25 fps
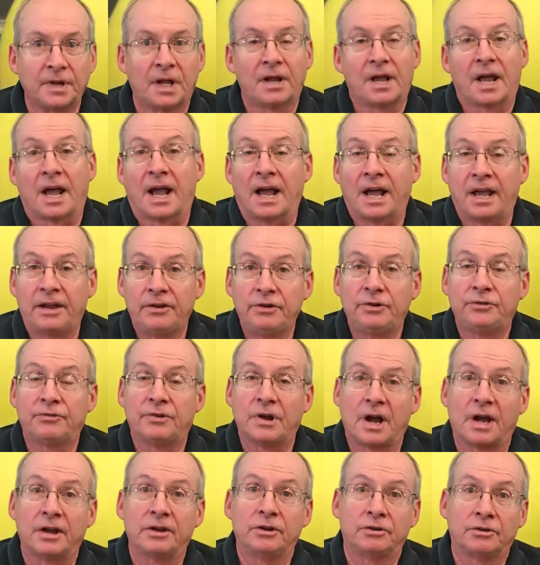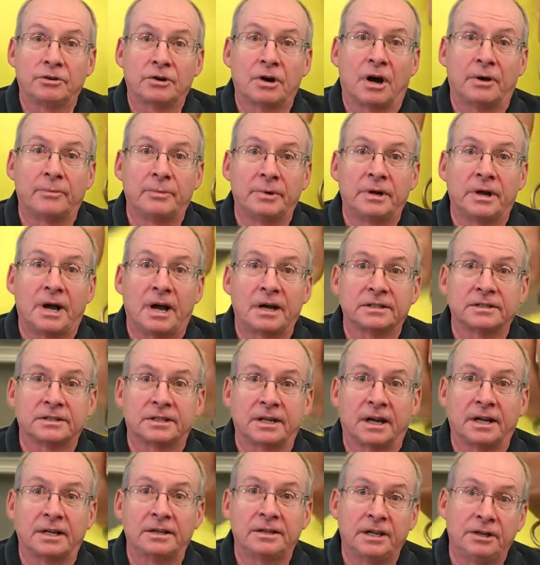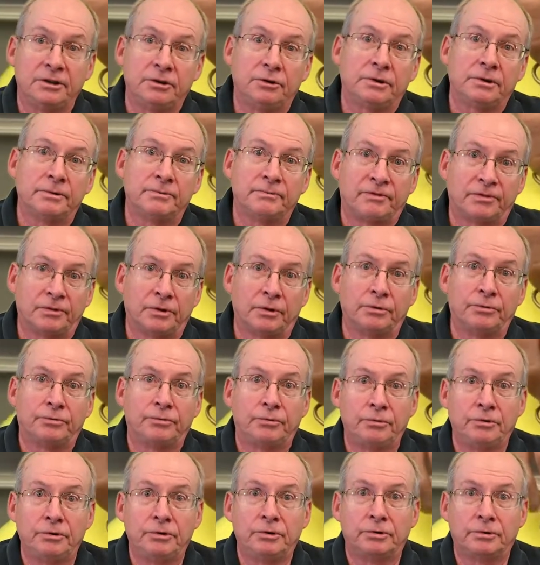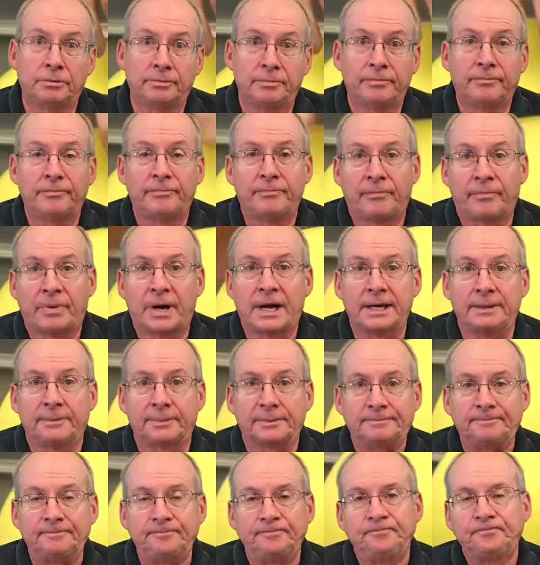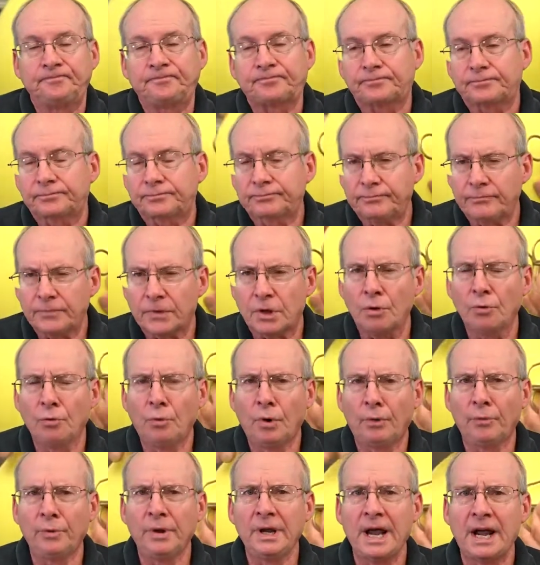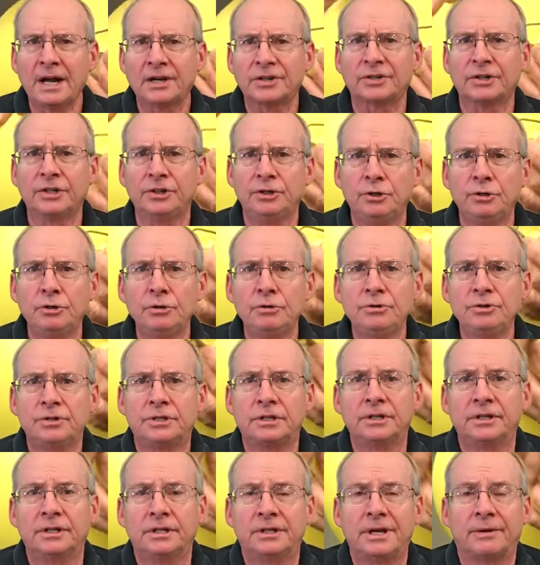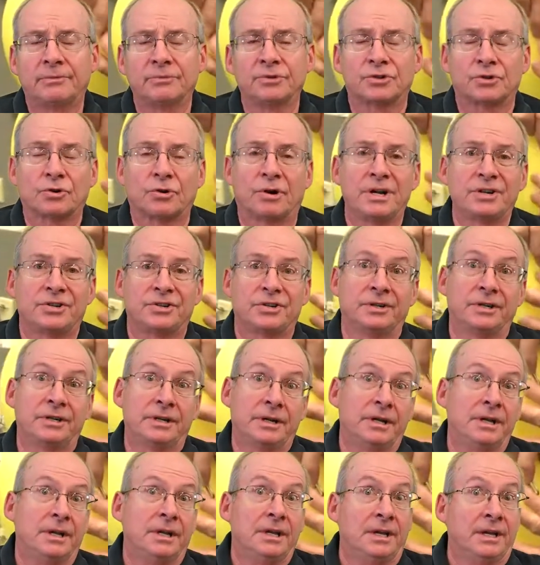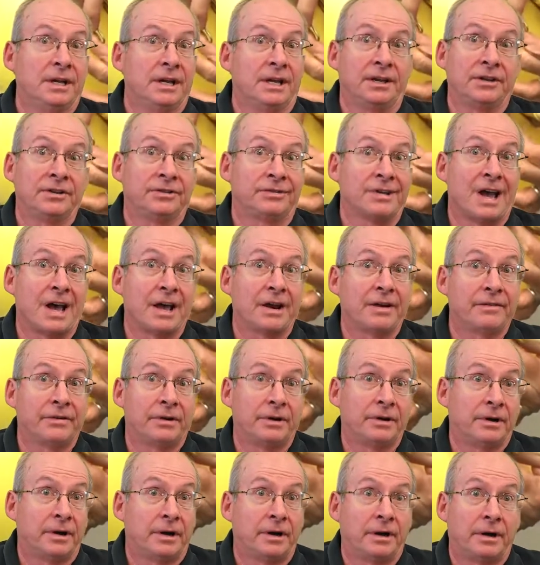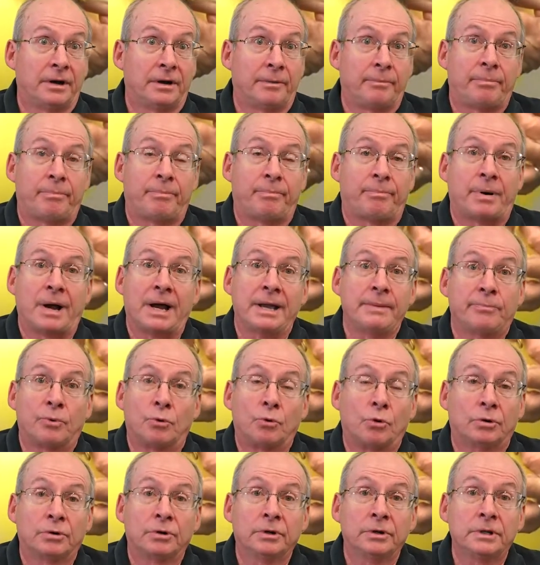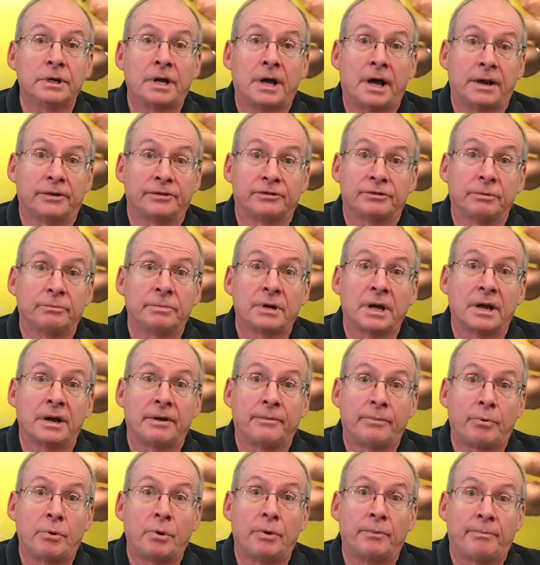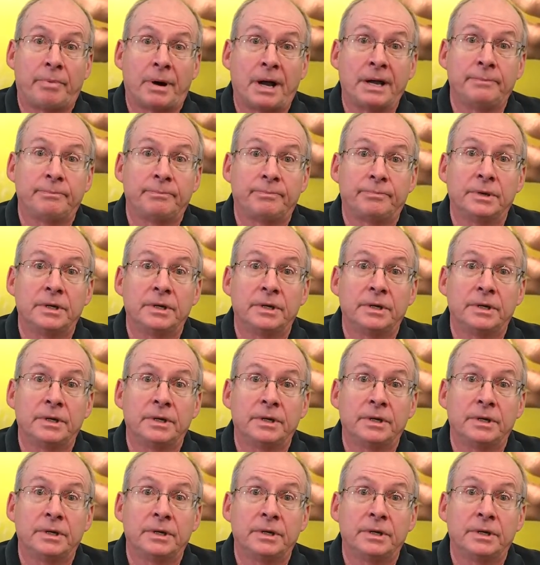And you've got your carbon dioxide that you can flow through your pipe. What we actually use in the demonstration is out of a pipe organ, out of some kind of pipe